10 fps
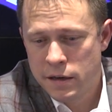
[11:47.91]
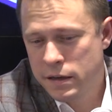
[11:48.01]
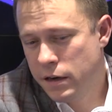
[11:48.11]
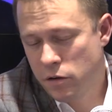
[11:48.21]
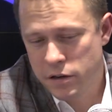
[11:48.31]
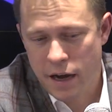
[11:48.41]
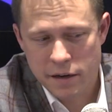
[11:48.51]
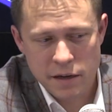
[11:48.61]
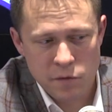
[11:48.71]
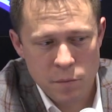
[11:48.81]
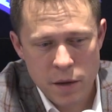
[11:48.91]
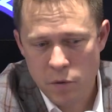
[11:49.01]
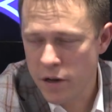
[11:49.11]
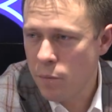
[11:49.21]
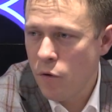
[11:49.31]
you know, you got different people
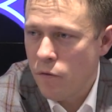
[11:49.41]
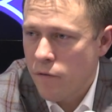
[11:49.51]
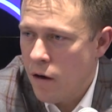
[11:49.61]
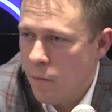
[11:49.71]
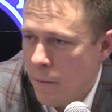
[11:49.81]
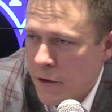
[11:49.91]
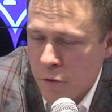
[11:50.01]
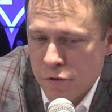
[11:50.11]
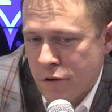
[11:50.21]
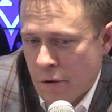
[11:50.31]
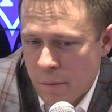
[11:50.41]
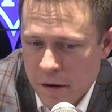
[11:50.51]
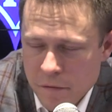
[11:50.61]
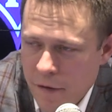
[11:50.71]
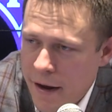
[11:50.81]
you pull from. I'm a huge Tony
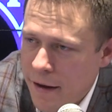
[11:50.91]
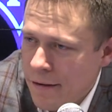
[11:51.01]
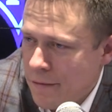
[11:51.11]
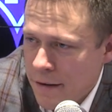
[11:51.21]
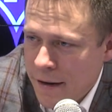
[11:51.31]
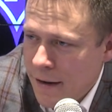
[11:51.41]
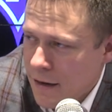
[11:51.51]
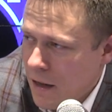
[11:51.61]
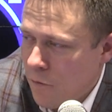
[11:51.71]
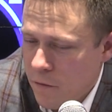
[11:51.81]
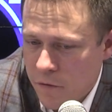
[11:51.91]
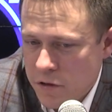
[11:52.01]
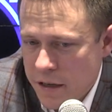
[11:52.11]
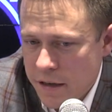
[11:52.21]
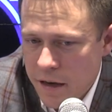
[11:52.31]
Bennett fan and love what
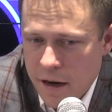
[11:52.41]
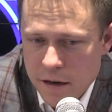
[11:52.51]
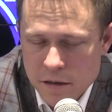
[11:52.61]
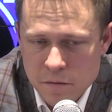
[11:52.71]
Virginia does.